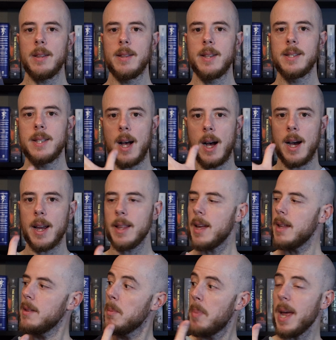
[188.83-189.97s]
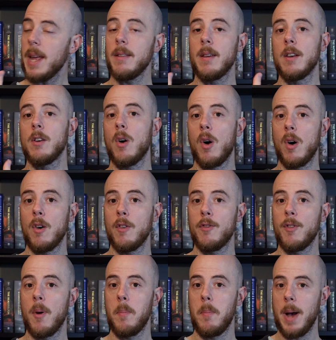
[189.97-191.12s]
design and the painting
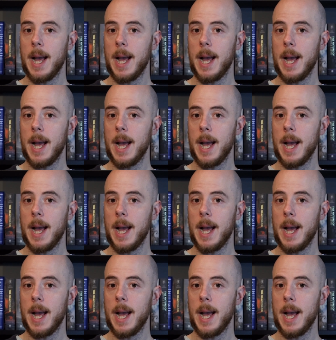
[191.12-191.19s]
of